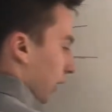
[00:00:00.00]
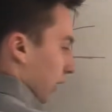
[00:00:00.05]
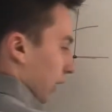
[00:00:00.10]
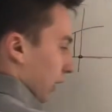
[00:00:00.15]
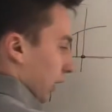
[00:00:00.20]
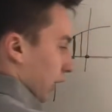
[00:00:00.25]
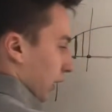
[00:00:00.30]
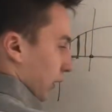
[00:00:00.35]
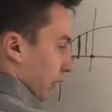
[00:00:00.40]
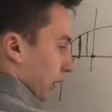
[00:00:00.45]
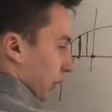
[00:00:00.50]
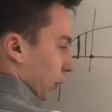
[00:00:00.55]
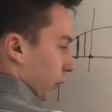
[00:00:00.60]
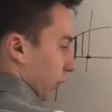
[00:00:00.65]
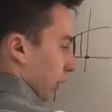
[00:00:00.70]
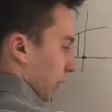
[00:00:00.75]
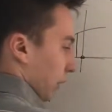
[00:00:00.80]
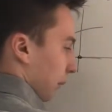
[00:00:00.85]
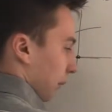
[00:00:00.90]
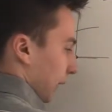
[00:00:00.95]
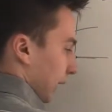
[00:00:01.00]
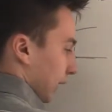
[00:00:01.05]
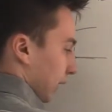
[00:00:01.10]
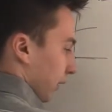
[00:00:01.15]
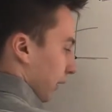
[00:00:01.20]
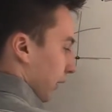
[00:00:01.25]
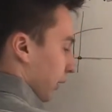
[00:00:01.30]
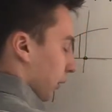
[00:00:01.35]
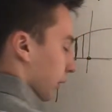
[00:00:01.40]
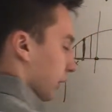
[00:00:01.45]
Uh, the 1
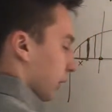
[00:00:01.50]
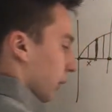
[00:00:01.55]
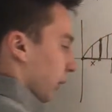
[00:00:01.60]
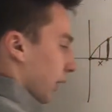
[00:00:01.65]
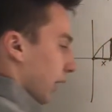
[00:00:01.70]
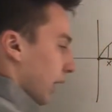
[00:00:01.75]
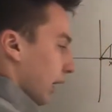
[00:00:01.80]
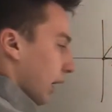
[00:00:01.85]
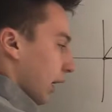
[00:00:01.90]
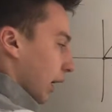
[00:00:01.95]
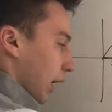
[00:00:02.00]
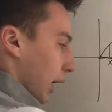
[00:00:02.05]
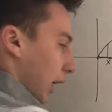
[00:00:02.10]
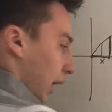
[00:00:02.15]
basically goes away,